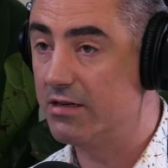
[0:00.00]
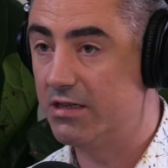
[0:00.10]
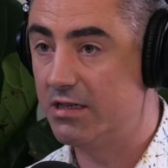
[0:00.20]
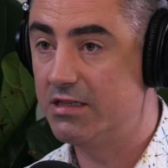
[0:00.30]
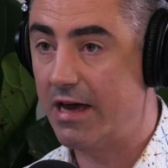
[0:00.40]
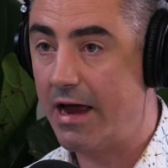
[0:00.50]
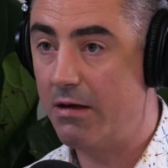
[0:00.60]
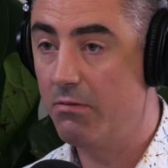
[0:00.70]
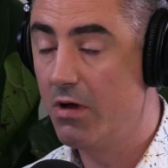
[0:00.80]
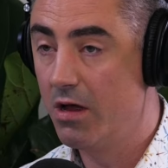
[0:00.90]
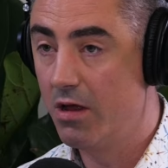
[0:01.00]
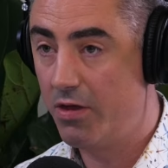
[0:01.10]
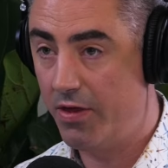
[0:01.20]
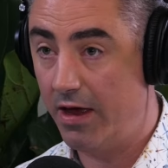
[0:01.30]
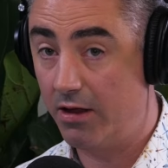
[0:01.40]
It's the same
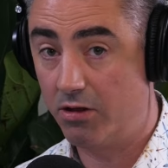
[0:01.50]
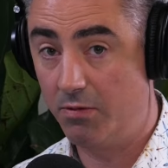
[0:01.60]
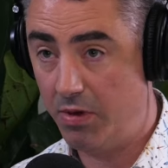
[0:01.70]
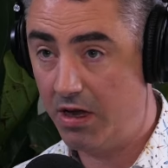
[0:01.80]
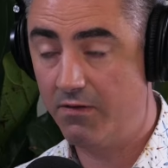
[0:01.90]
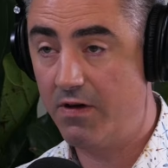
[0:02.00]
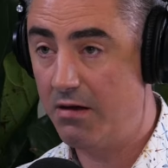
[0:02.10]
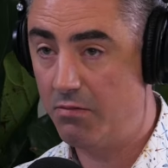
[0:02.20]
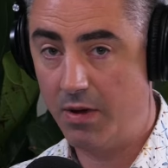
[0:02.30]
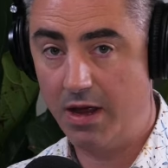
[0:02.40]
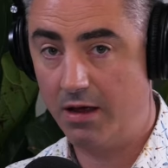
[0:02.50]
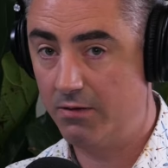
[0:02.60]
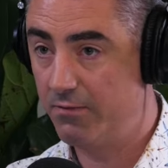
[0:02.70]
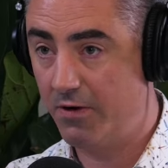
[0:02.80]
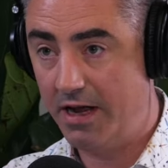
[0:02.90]
thing. The big event
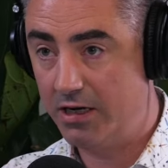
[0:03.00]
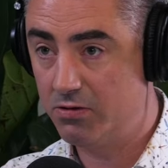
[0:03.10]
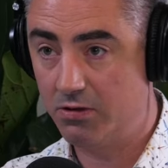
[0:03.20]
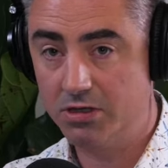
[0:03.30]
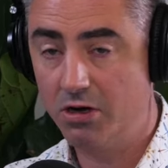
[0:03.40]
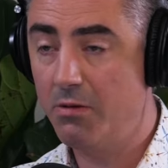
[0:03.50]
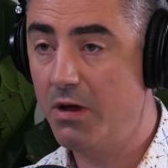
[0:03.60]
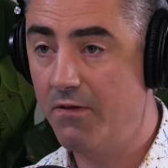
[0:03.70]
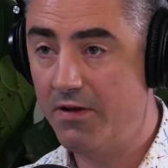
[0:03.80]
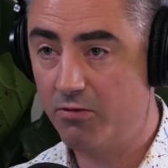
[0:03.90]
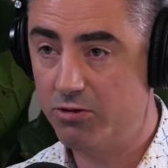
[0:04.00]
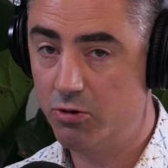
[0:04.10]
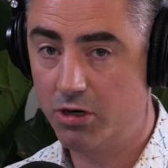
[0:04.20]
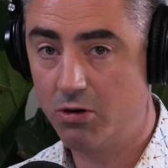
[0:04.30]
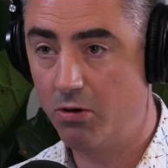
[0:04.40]
being financial autonomy, if that's what you
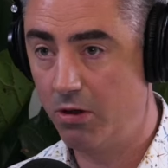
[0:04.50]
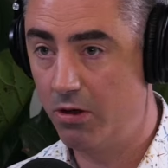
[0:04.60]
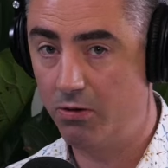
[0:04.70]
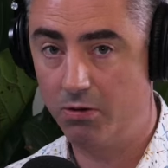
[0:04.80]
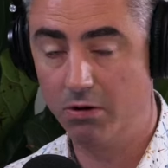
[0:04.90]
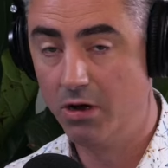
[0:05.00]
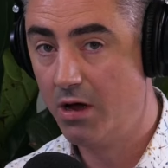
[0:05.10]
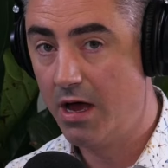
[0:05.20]
want to call it, or